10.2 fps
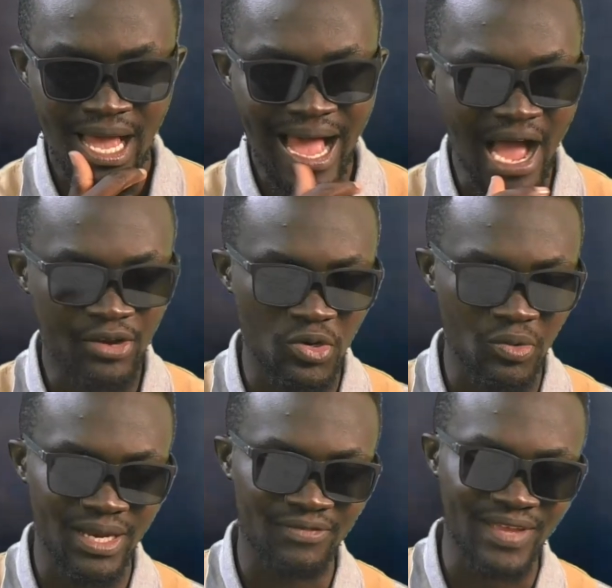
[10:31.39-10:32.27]
are
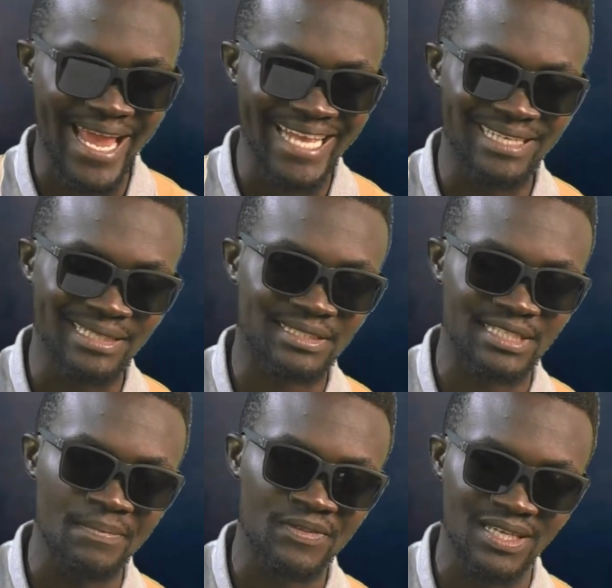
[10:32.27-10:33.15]
doing the exact
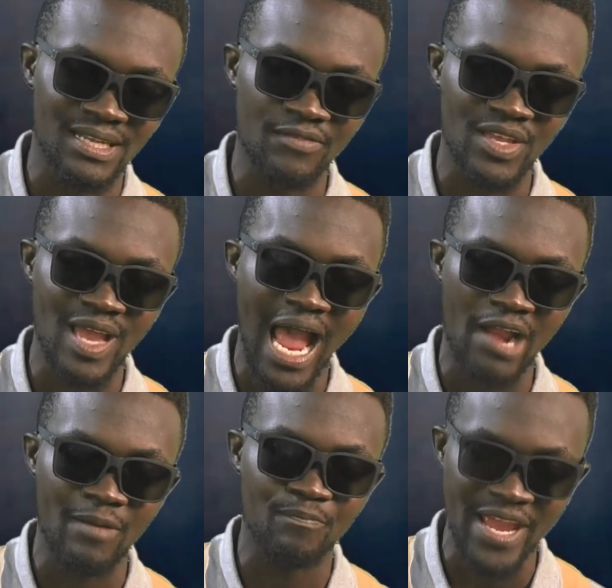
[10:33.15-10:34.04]
same thing the
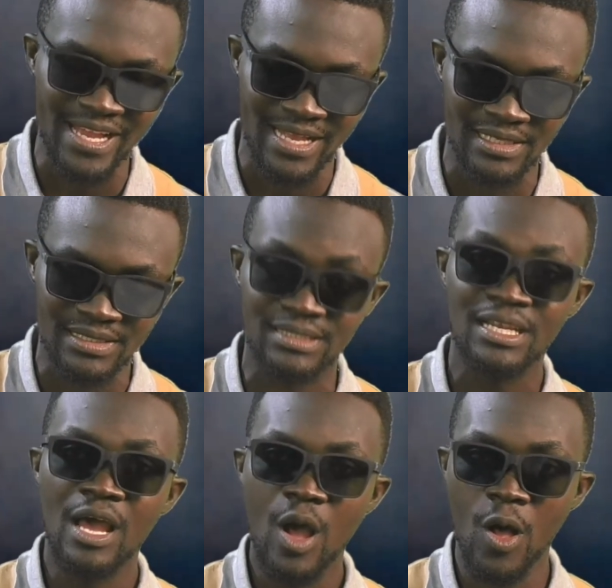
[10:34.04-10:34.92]
Arab pagans